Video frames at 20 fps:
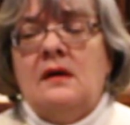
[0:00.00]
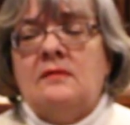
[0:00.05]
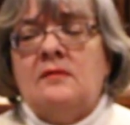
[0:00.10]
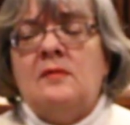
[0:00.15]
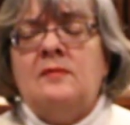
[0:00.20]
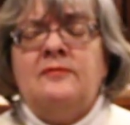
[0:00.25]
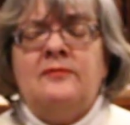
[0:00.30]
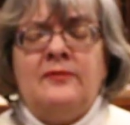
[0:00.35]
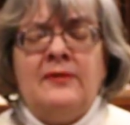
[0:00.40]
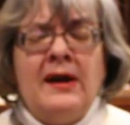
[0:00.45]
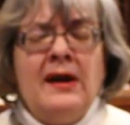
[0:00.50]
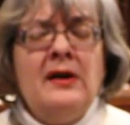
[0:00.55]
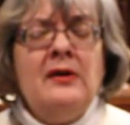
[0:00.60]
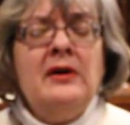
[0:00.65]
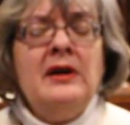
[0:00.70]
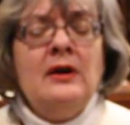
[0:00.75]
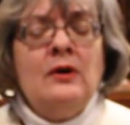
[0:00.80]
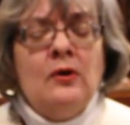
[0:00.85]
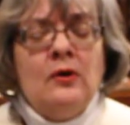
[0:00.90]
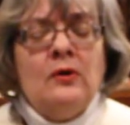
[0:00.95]
From
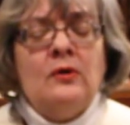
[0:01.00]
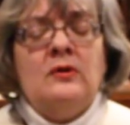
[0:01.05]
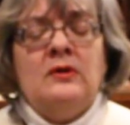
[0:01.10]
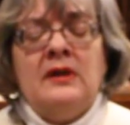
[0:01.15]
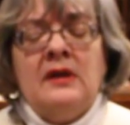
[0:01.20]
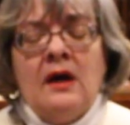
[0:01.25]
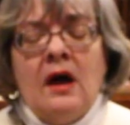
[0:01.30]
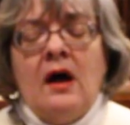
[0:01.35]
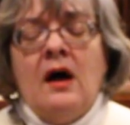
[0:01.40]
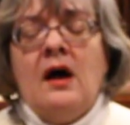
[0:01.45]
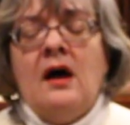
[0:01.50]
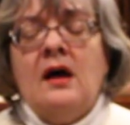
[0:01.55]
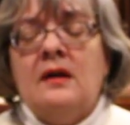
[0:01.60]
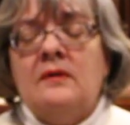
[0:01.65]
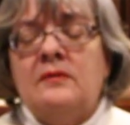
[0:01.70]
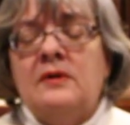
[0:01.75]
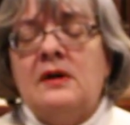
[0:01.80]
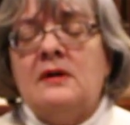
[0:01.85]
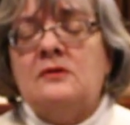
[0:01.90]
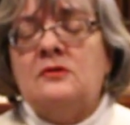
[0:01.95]
very early
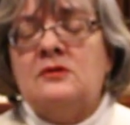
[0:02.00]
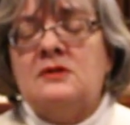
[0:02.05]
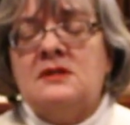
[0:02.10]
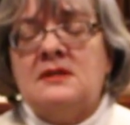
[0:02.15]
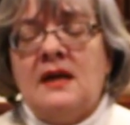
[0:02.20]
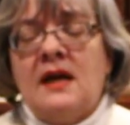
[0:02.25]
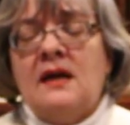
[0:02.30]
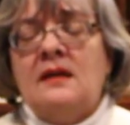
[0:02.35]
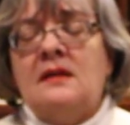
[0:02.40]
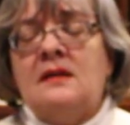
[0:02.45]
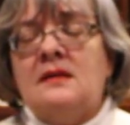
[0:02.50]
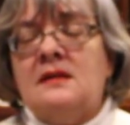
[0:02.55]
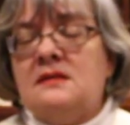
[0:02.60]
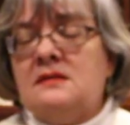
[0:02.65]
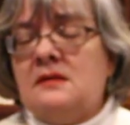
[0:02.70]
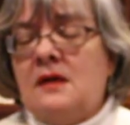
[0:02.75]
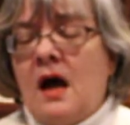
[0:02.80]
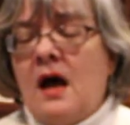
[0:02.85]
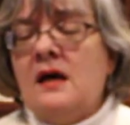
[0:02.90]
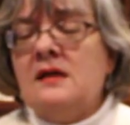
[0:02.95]
on, we understand that this
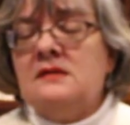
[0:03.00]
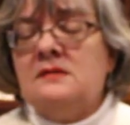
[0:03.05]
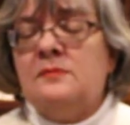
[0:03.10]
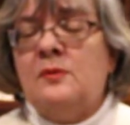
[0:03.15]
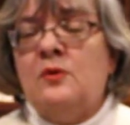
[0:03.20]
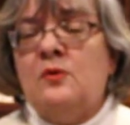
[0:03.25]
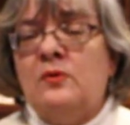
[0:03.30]
gospel,